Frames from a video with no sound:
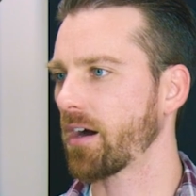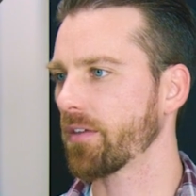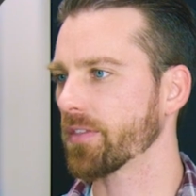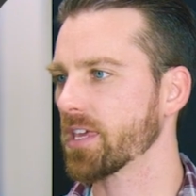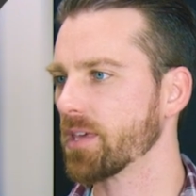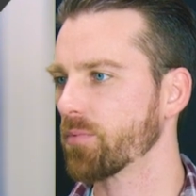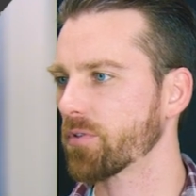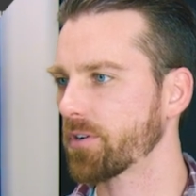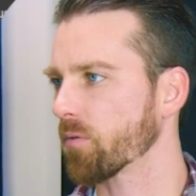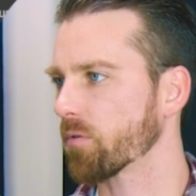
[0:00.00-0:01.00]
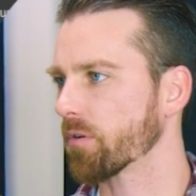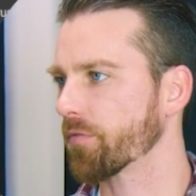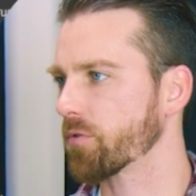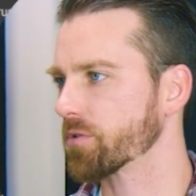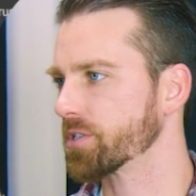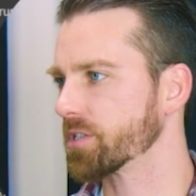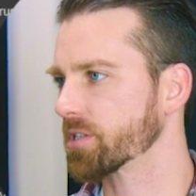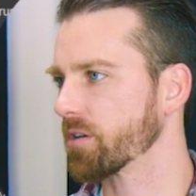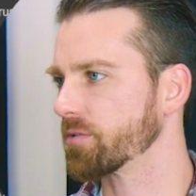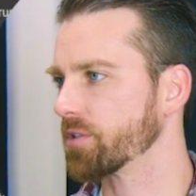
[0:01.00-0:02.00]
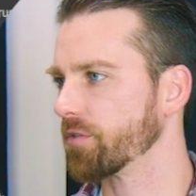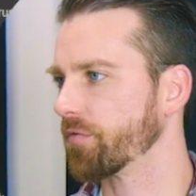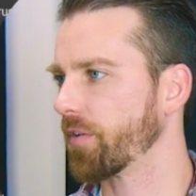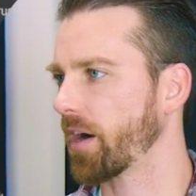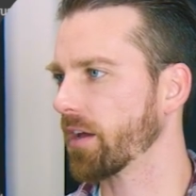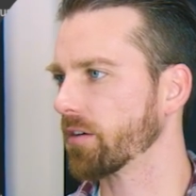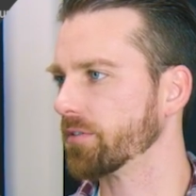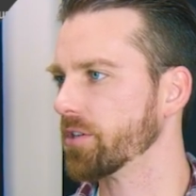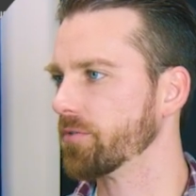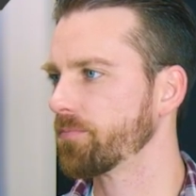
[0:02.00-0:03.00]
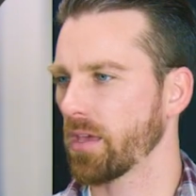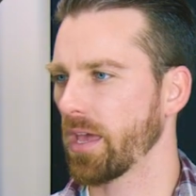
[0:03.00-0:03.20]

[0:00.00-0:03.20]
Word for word: on the keyboard, or of course, just go to File, New.